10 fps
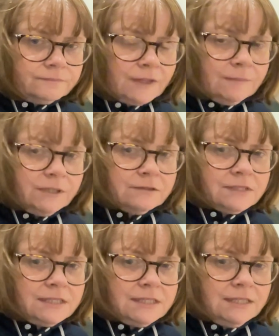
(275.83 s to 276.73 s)
because the
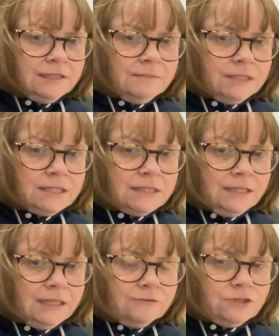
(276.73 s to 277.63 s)
steam isn't
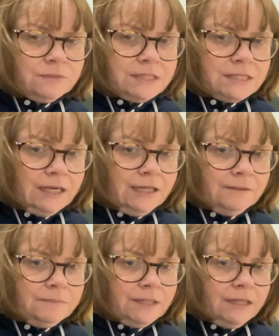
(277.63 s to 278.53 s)
allowed to escape.
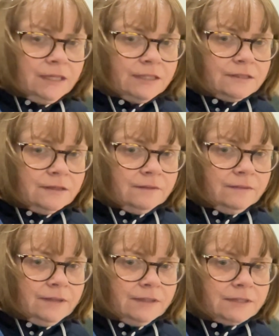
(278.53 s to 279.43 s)
So
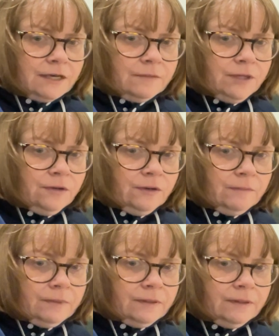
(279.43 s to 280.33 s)
it's going up
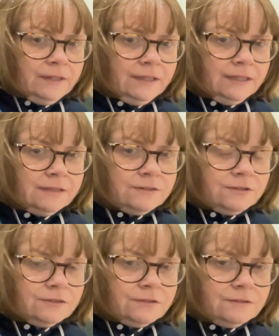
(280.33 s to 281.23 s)
and then it's
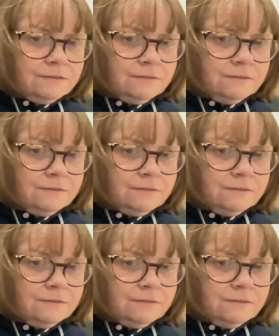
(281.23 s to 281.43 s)
just